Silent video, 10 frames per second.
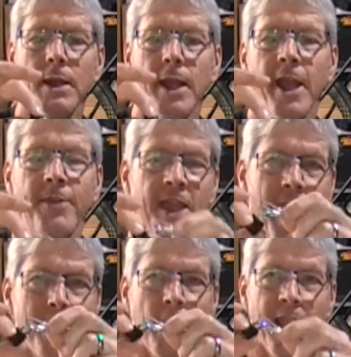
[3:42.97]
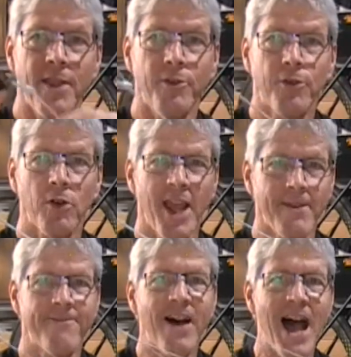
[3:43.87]
and the cable ends for like
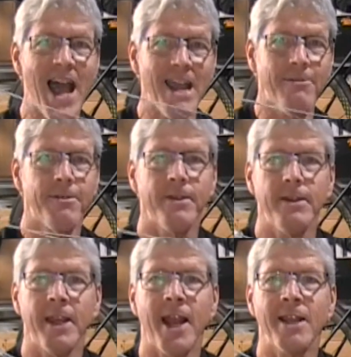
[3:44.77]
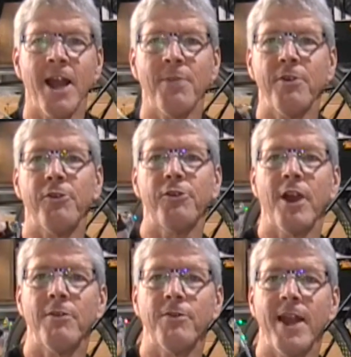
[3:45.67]
$5, and I got this
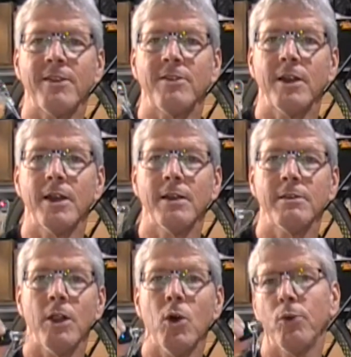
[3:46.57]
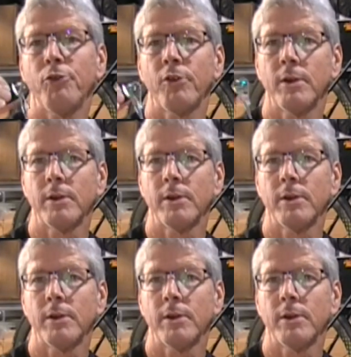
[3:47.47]
stuff at Lowe's.